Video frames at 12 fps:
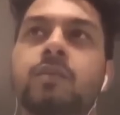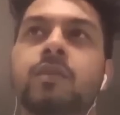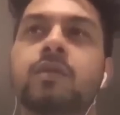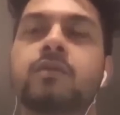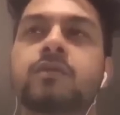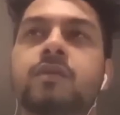
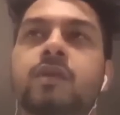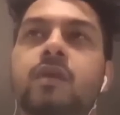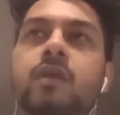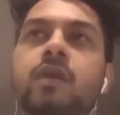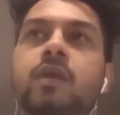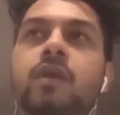means,
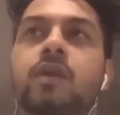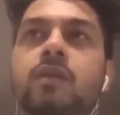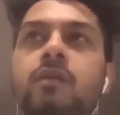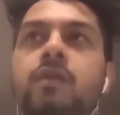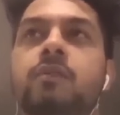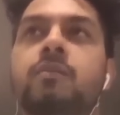you
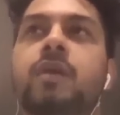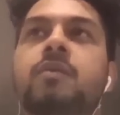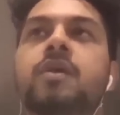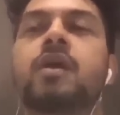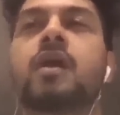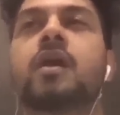know, maybe